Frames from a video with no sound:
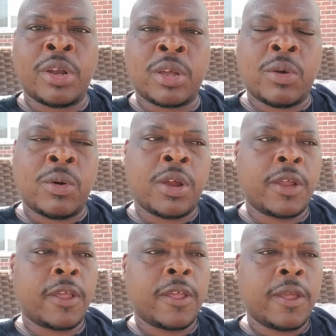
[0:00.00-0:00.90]
the court,
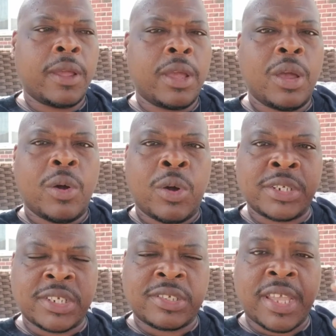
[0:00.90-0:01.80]
or
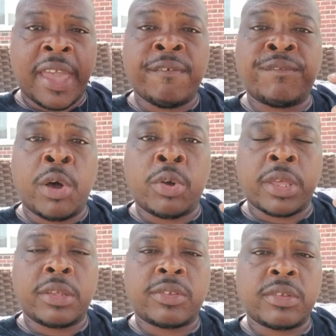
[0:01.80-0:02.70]
just staying
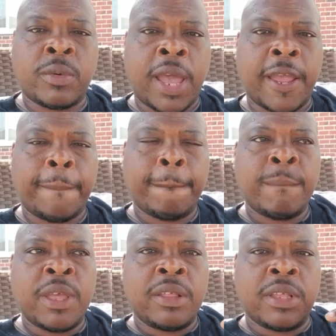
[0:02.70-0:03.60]
focused, right?
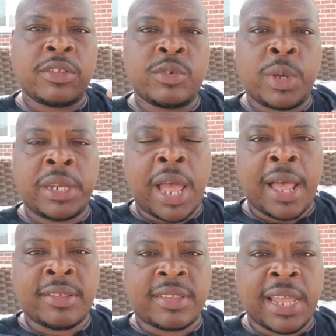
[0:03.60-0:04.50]
This is what
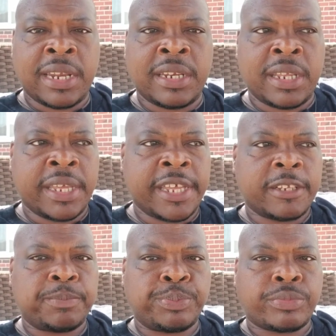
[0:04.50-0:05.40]
Don Staley did.
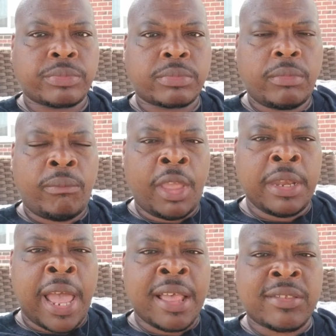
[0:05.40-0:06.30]

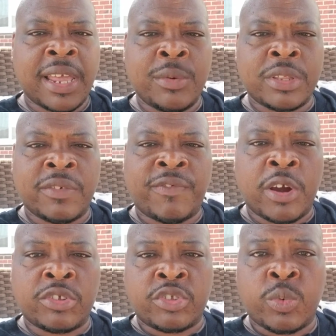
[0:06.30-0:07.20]
Don Staley was the
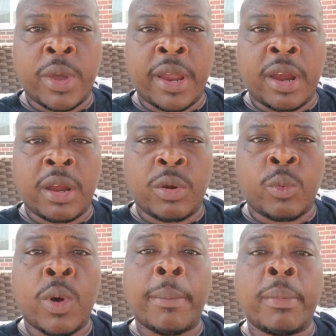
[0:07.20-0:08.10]
first to wear
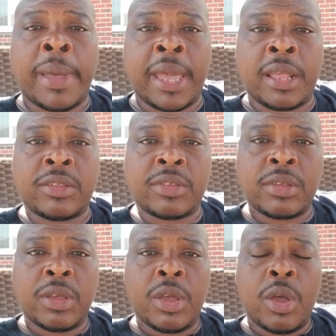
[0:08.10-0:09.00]
rubber bands
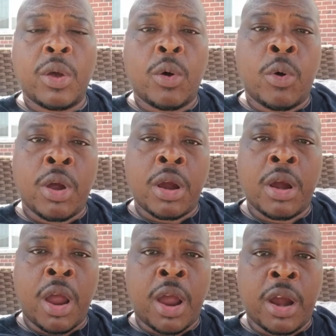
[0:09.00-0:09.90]
on her
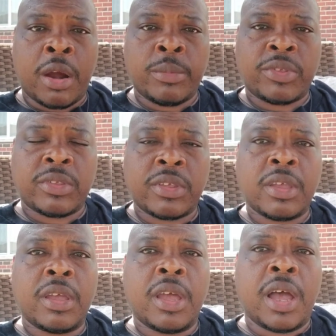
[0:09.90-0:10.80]
arms.
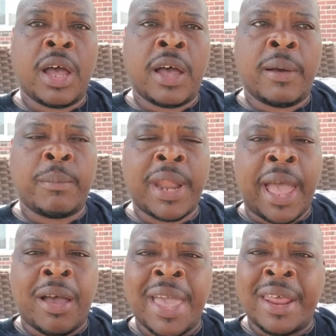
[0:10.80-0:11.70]

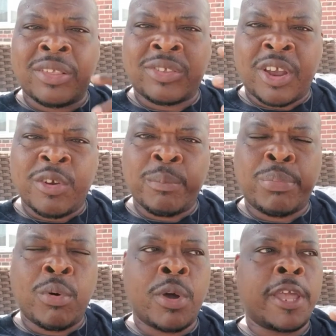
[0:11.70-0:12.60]
Now, at a certain
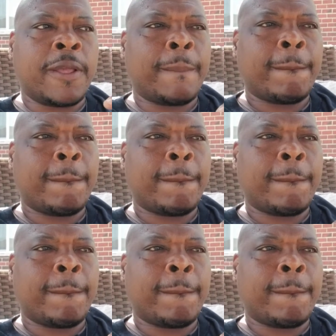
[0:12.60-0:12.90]
point,